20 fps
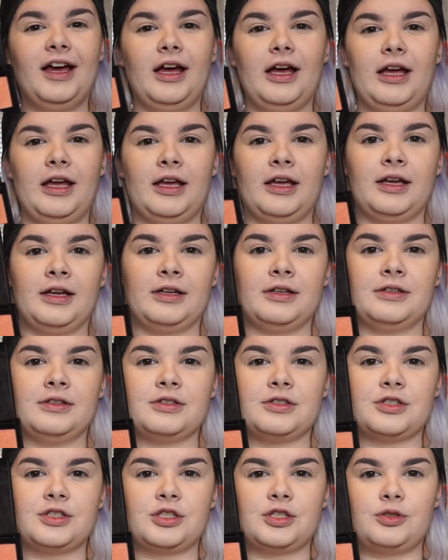and
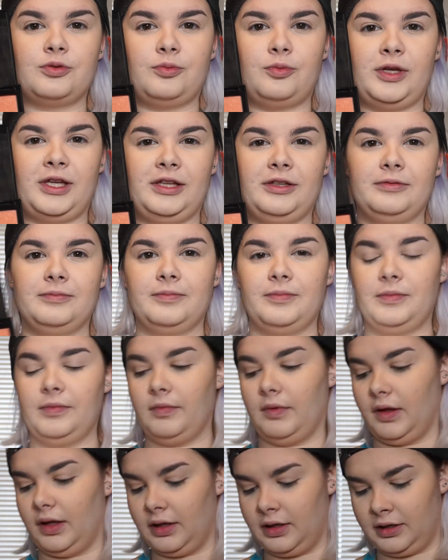Sweet,
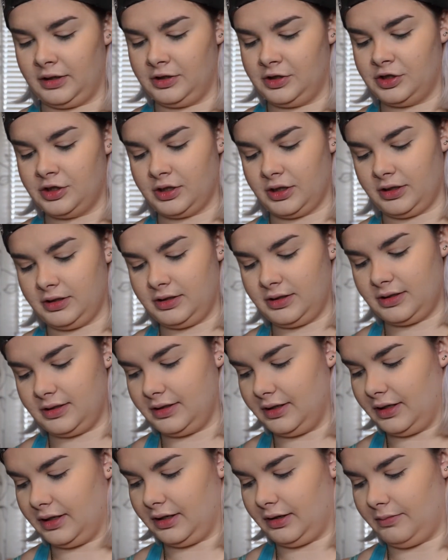and I just
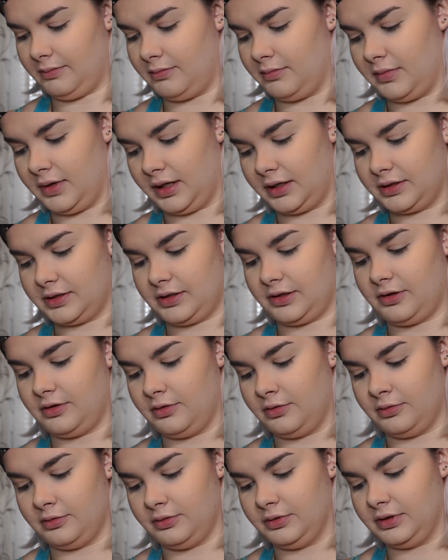mixed
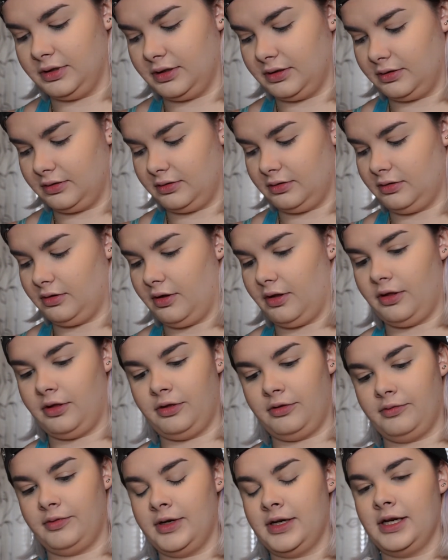those
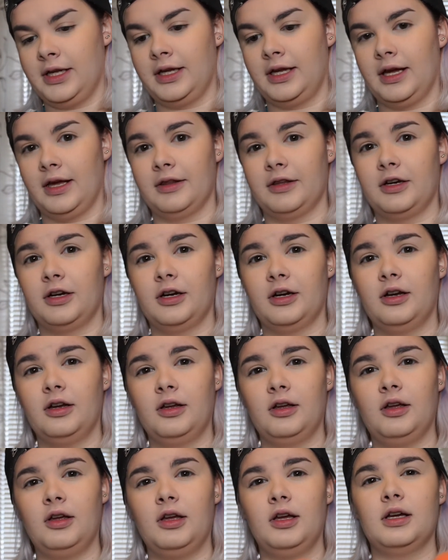three together,
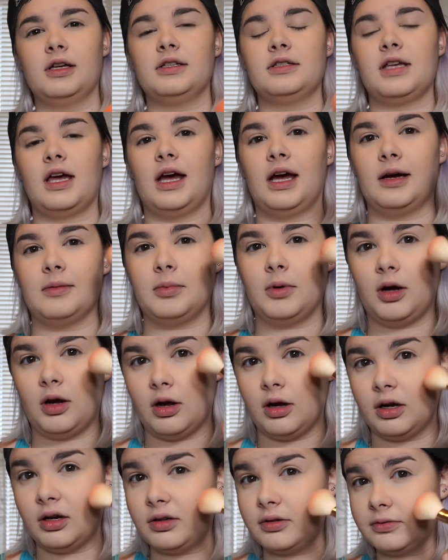tap
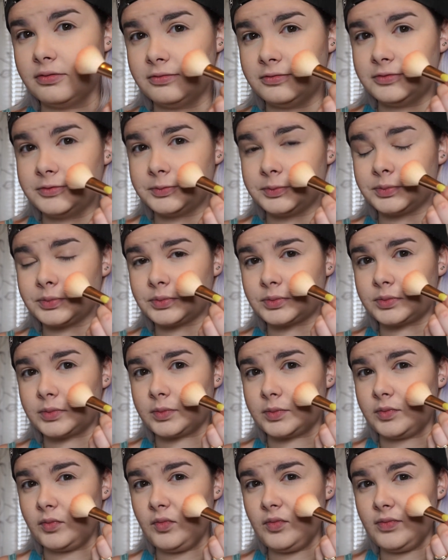off,
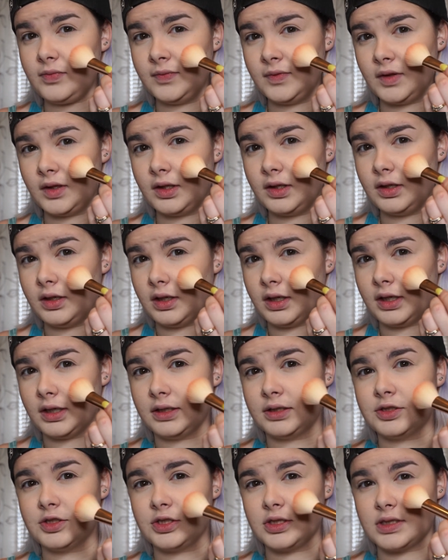
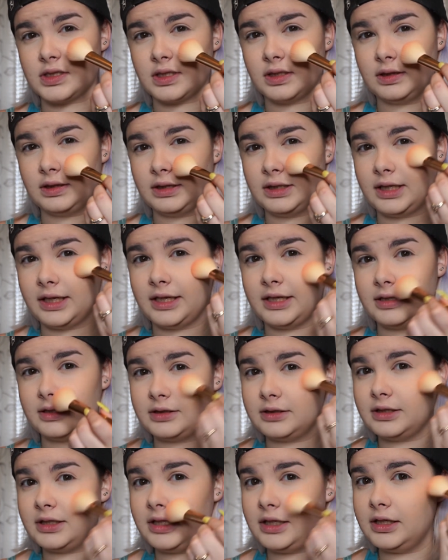and just
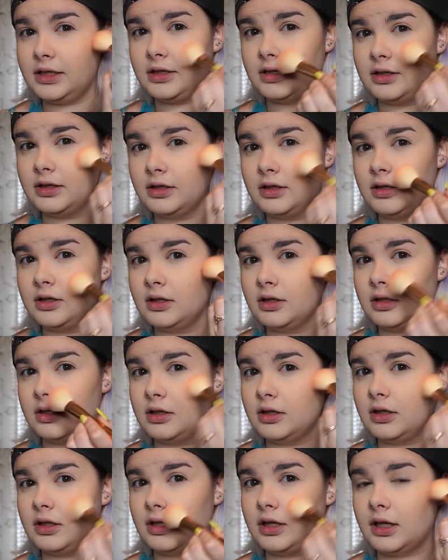lightly
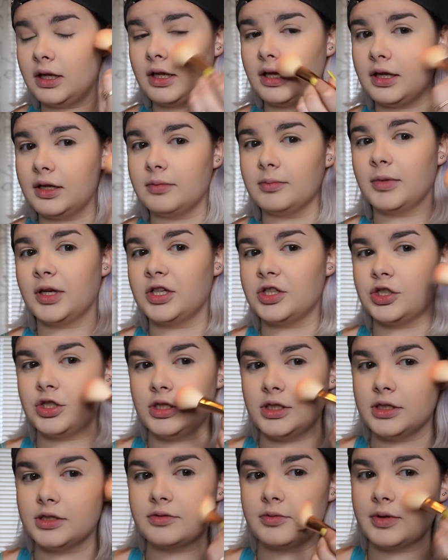hit my
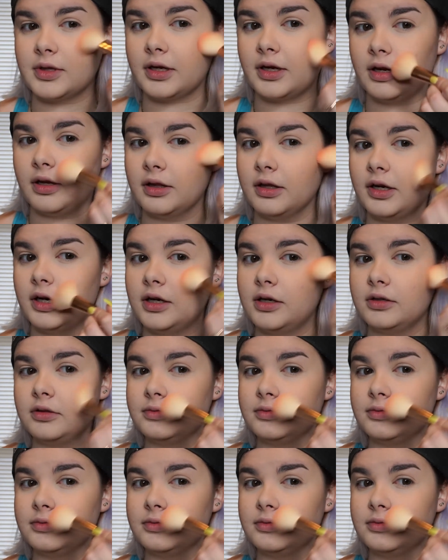cheeks with the color.